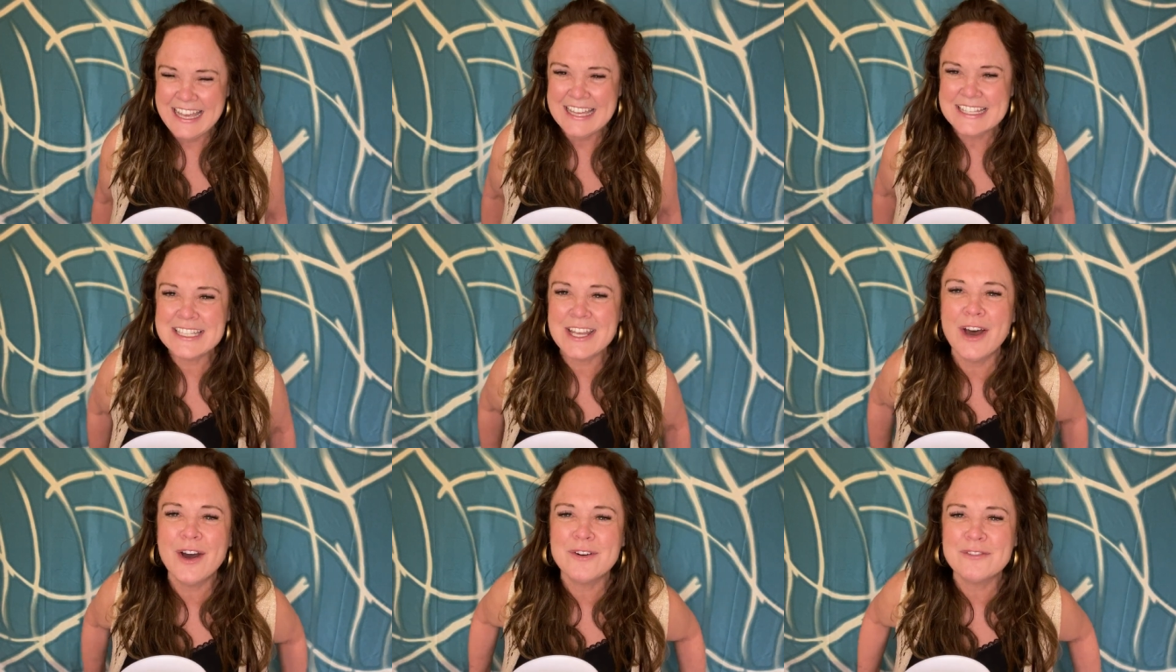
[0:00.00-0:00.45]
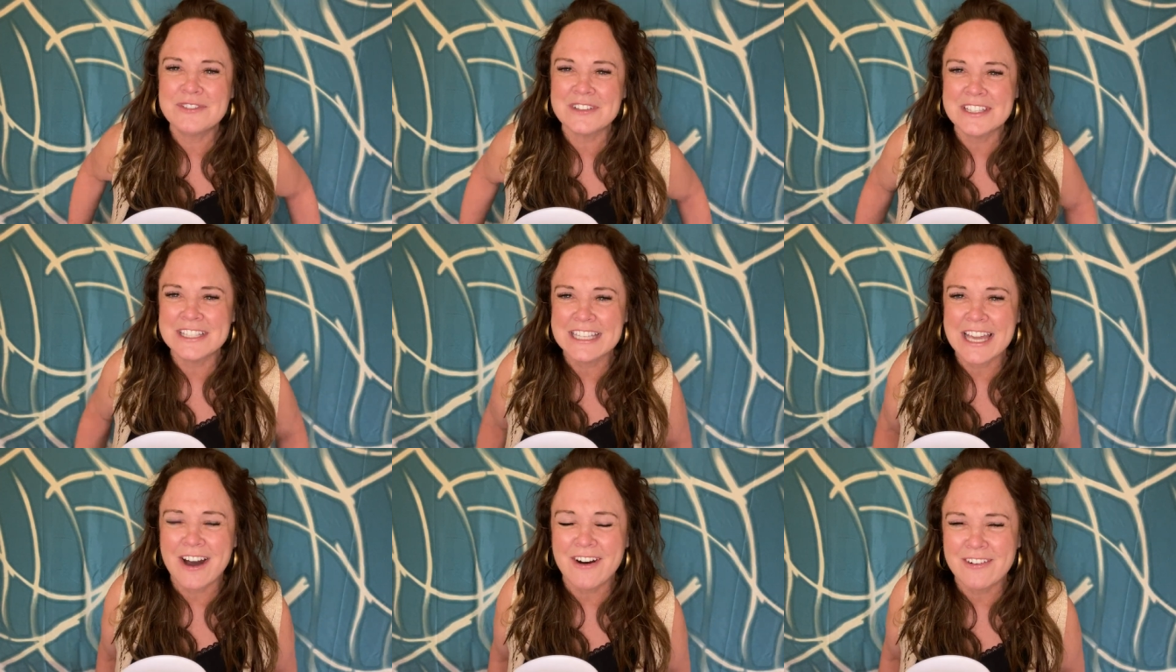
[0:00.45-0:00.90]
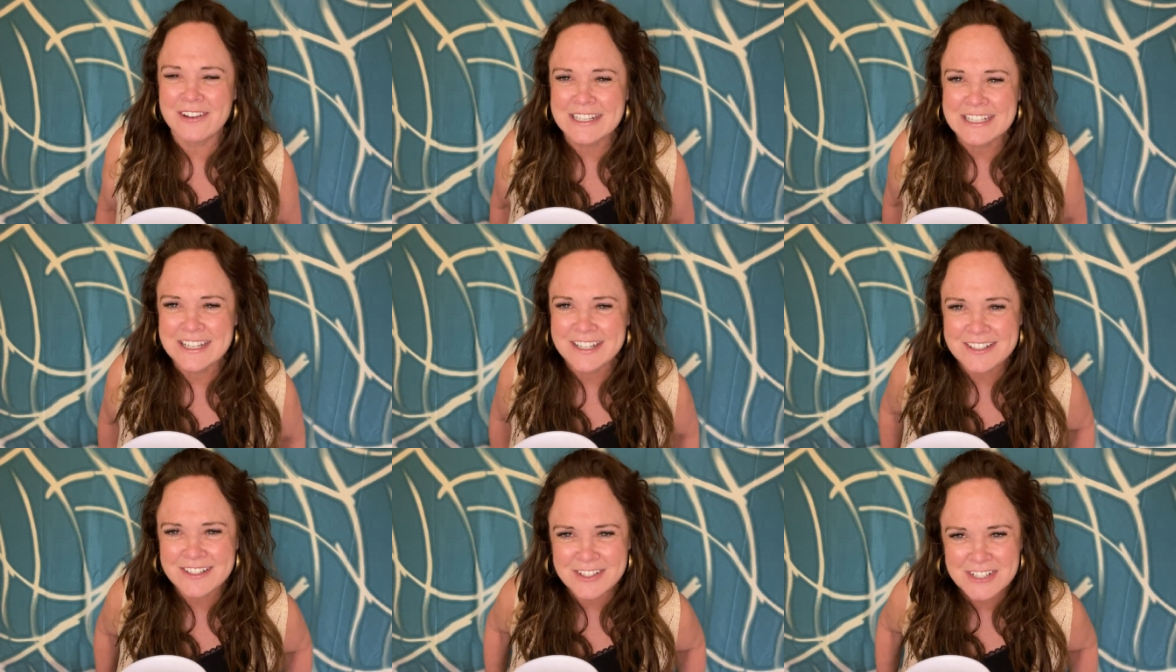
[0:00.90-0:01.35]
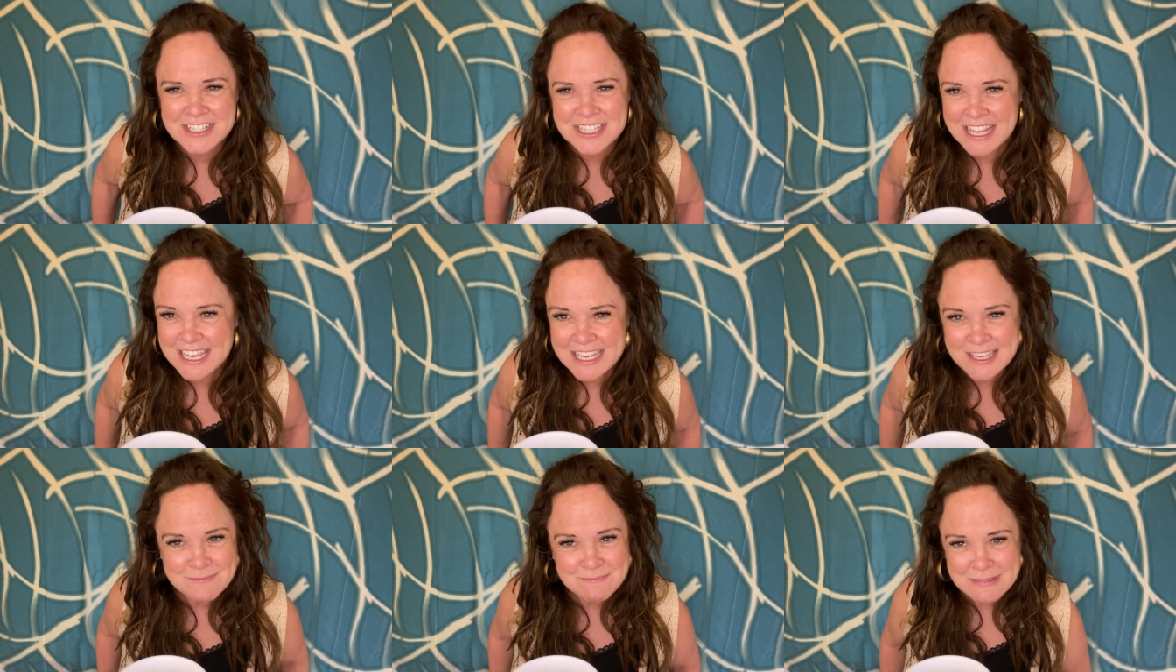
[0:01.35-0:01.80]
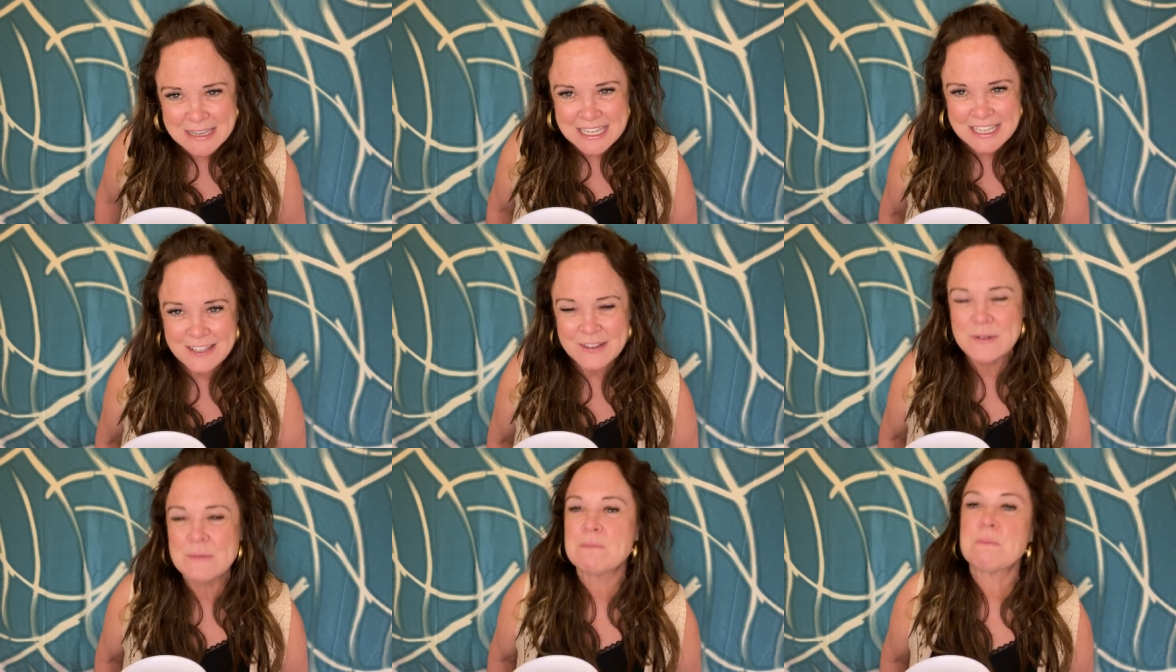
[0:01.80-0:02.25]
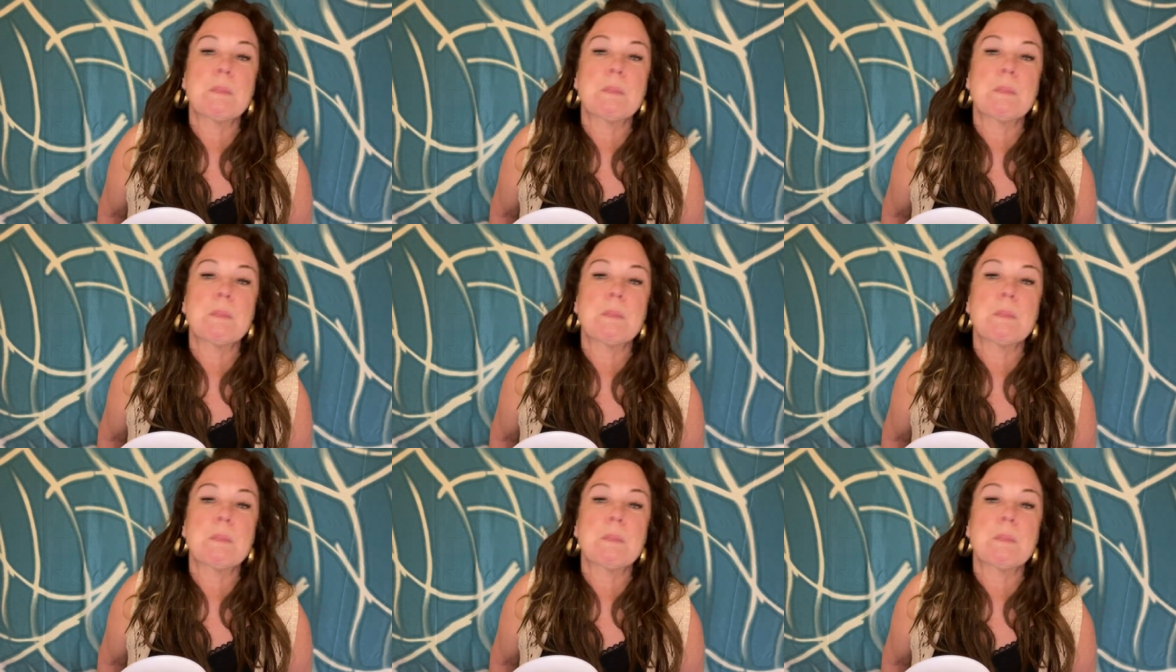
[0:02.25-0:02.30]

so hopefully y'all can understand me,